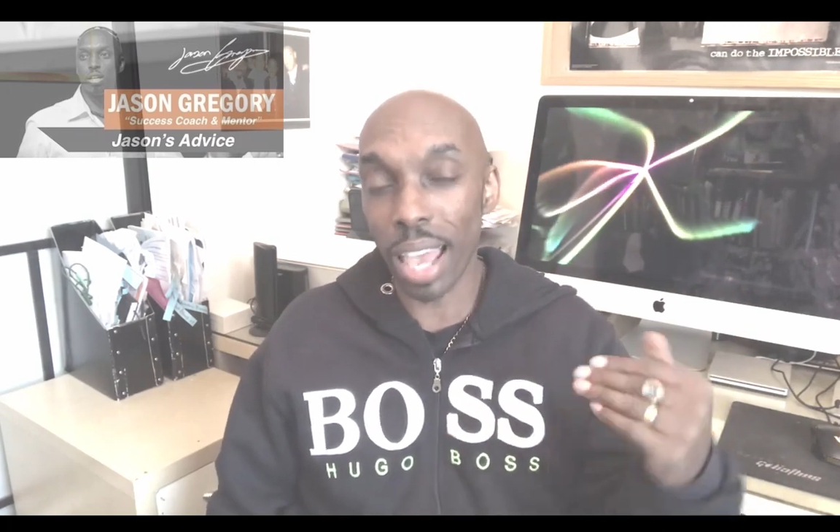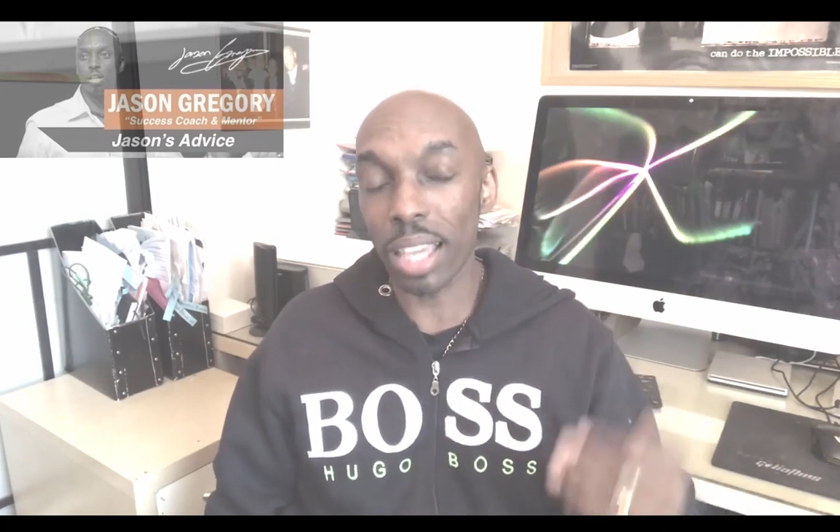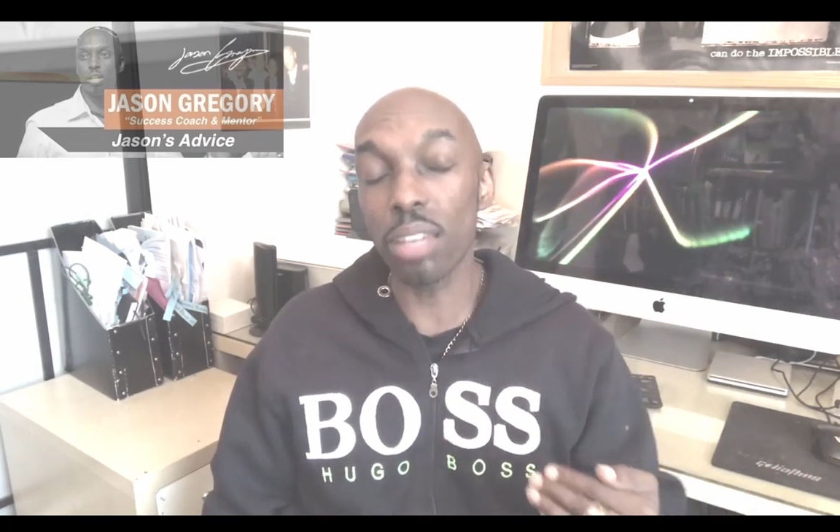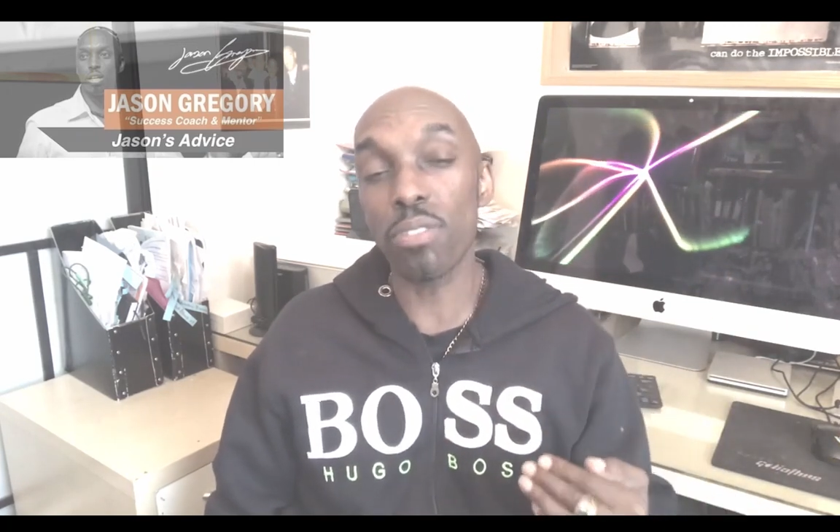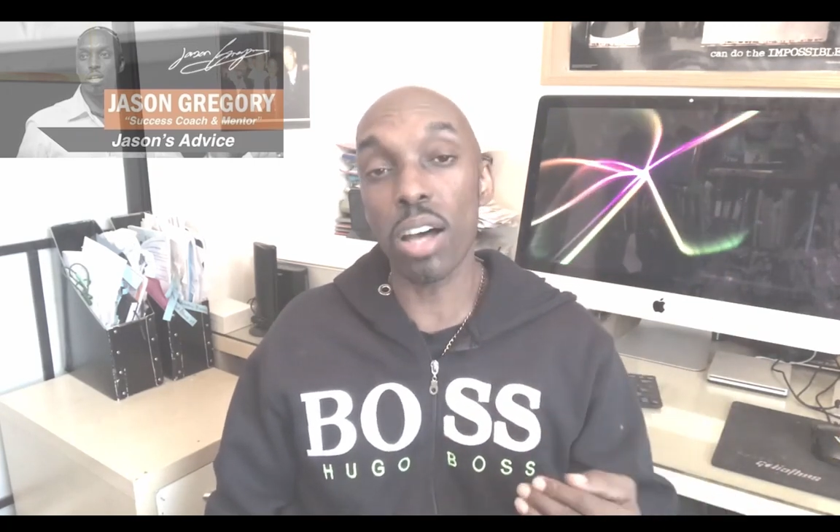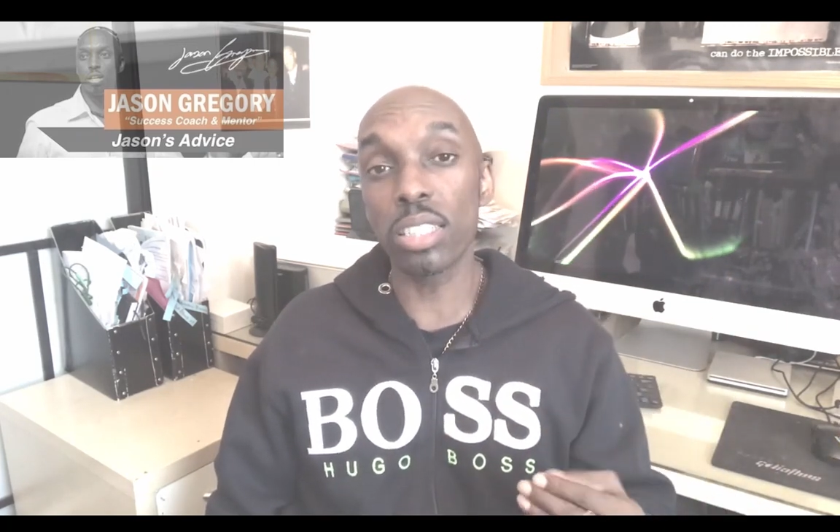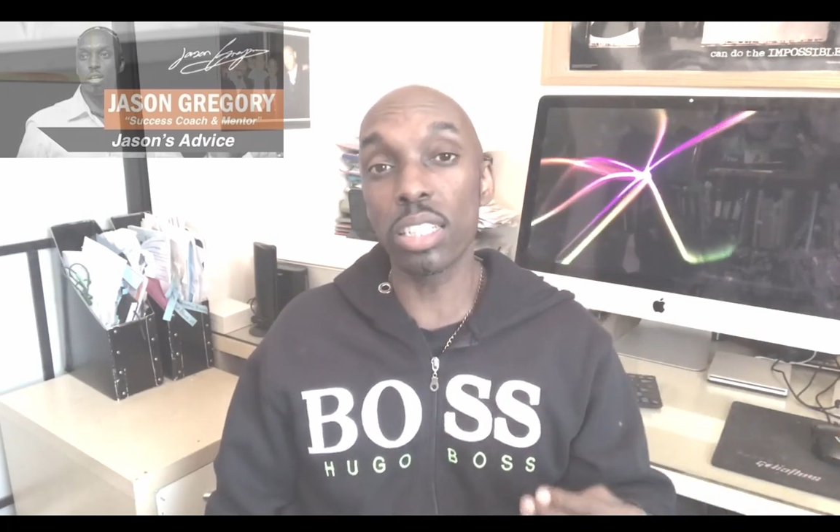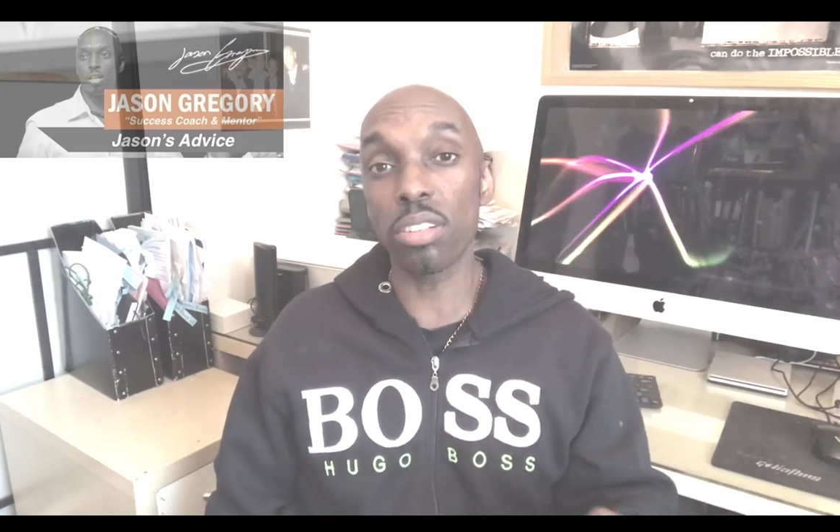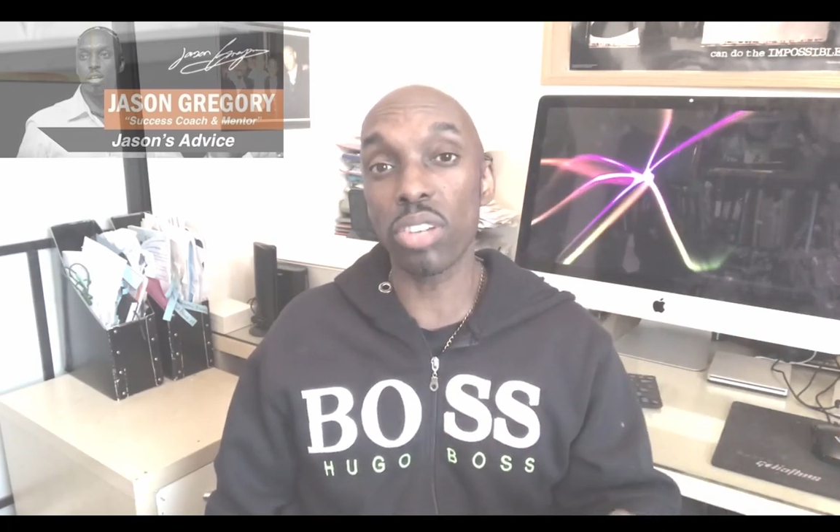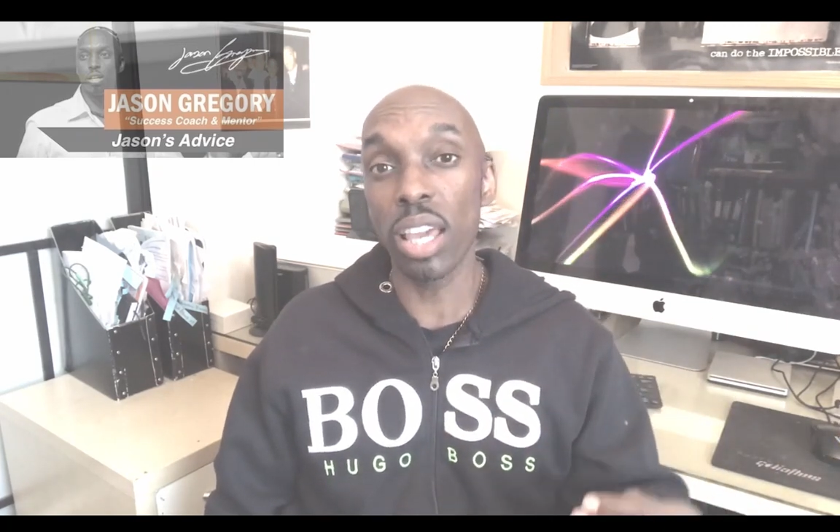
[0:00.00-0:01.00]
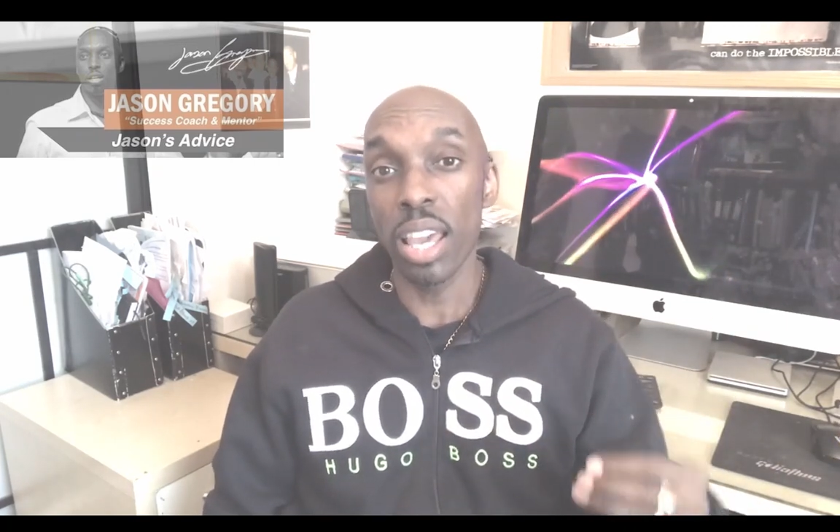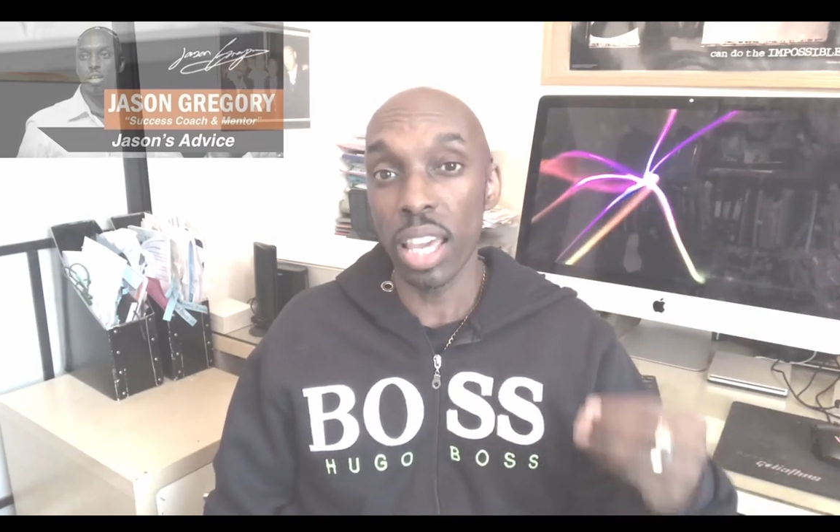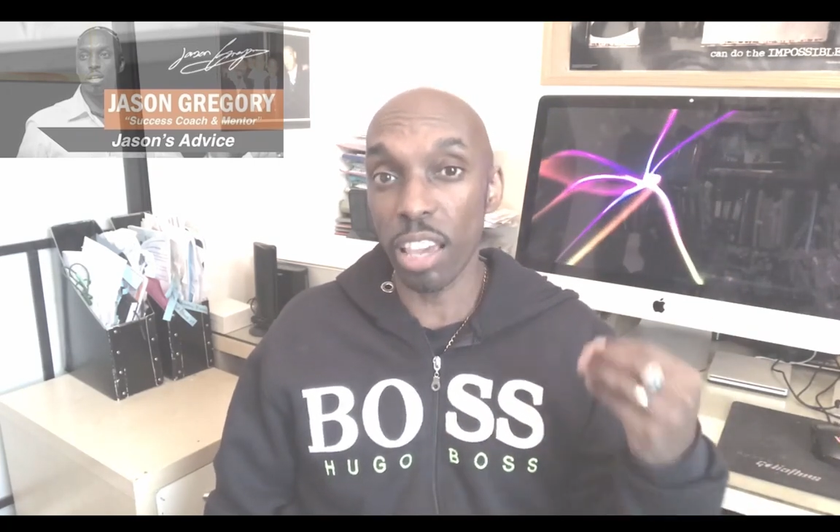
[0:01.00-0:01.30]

take advantage of it.